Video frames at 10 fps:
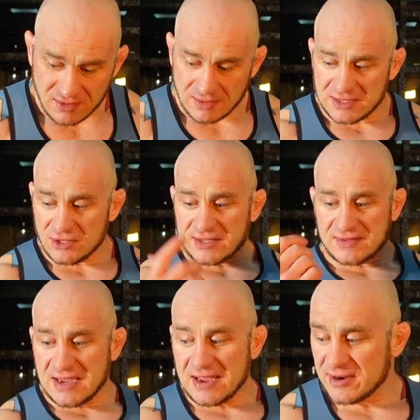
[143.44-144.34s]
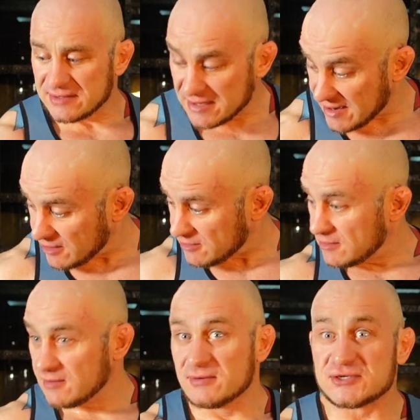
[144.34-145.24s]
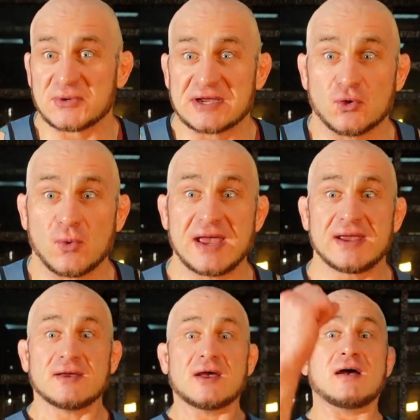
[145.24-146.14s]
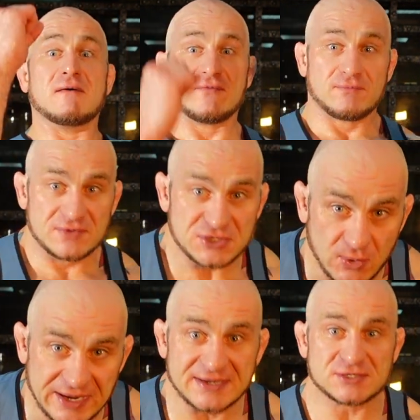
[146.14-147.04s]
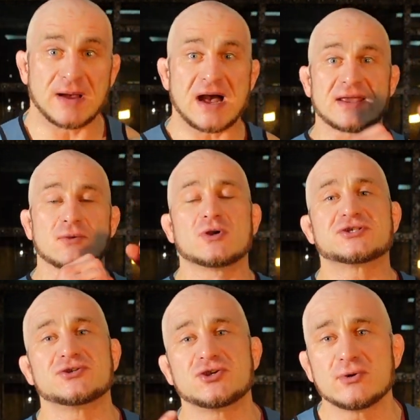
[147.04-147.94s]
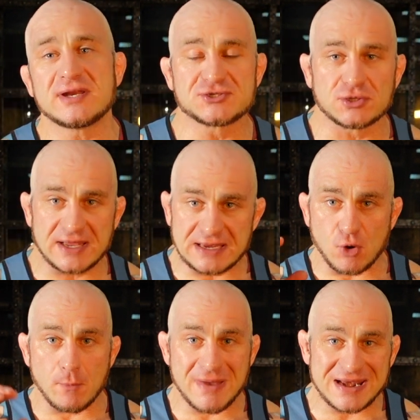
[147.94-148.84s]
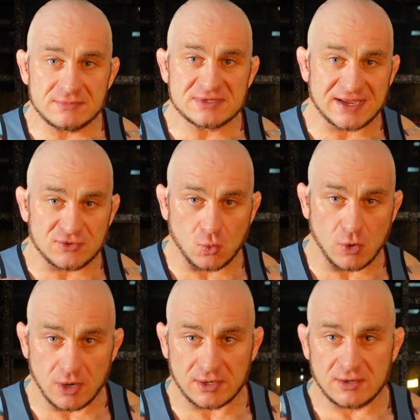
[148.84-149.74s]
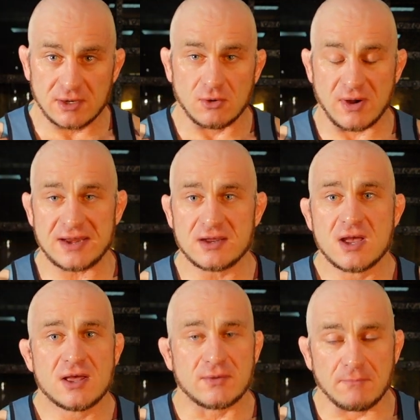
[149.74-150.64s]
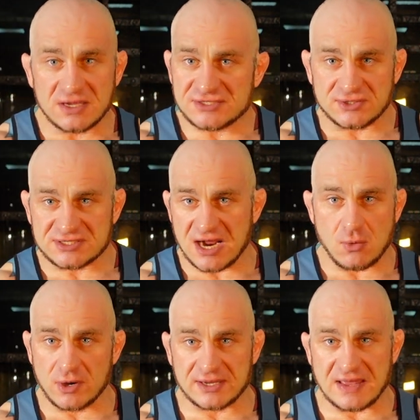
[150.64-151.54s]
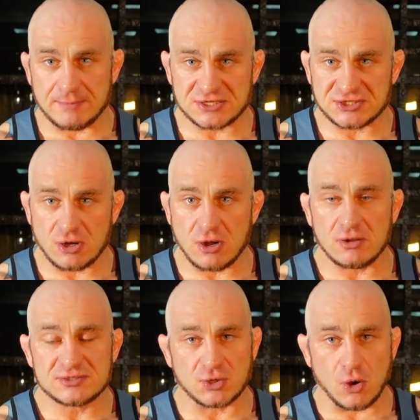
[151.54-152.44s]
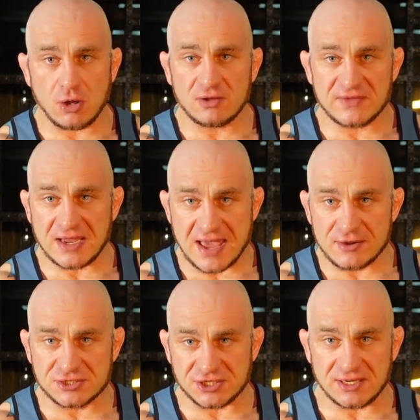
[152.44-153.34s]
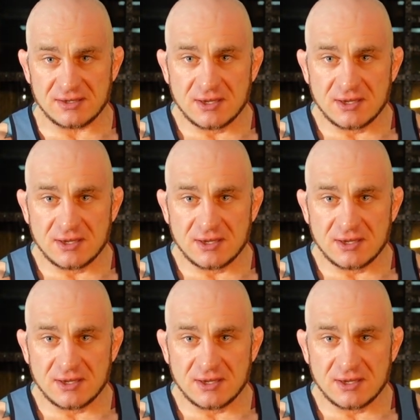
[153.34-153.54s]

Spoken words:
look at the guy right there, swinging the weight, swinging his body. What you're doing is you're letting momentum take the work, right? The muscle is not working that much at all. So all of the energy